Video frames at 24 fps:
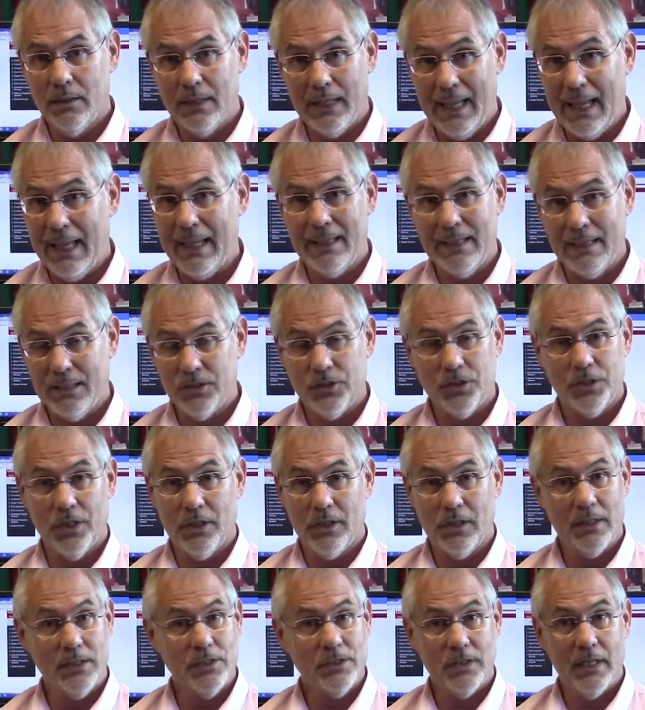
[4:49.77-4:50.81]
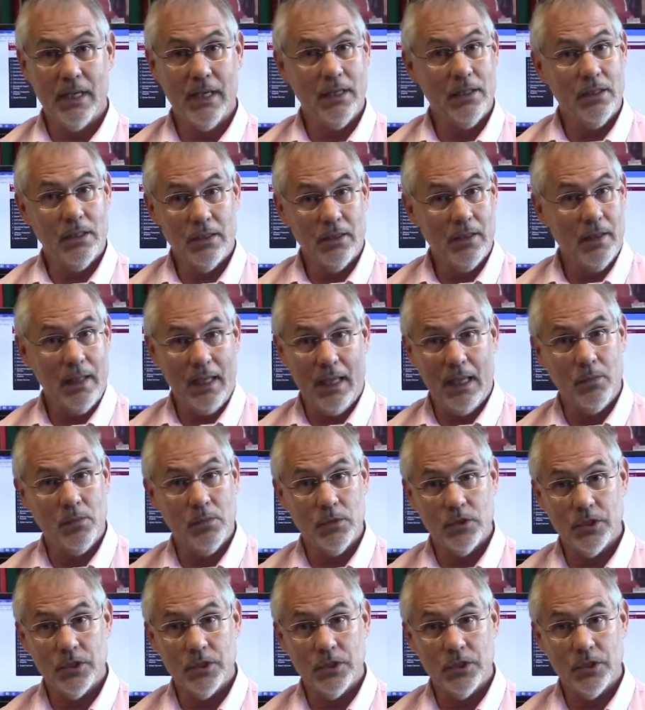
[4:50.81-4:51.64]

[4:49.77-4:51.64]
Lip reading: can't necessarily say that the